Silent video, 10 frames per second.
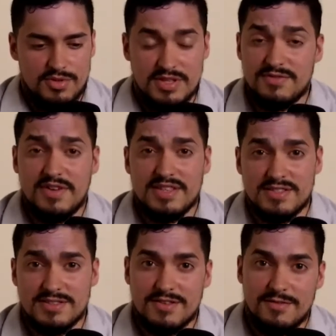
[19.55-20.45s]
these
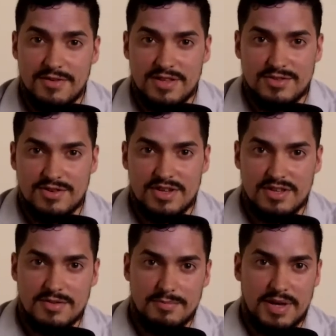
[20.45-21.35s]
phases of
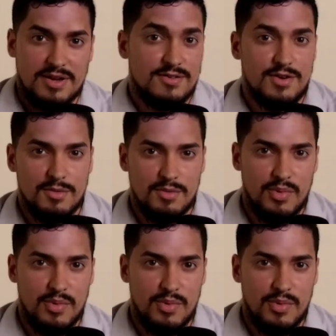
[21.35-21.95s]
entering back our normal